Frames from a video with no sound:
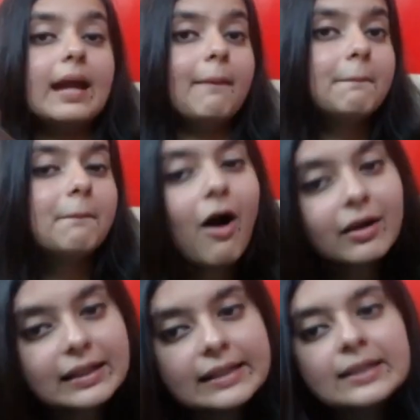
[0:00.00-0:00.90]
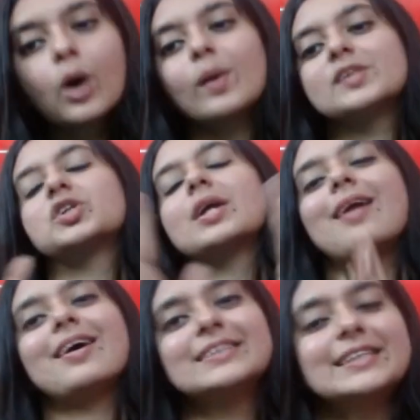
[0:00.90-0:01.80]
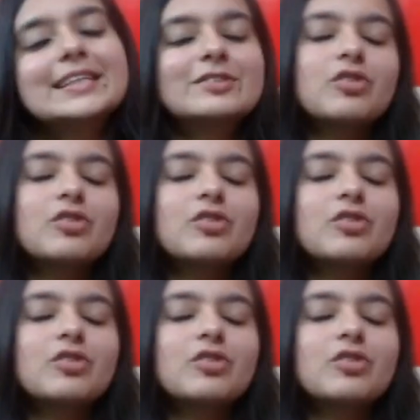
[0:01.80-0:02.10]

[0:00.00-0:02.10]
important question and answers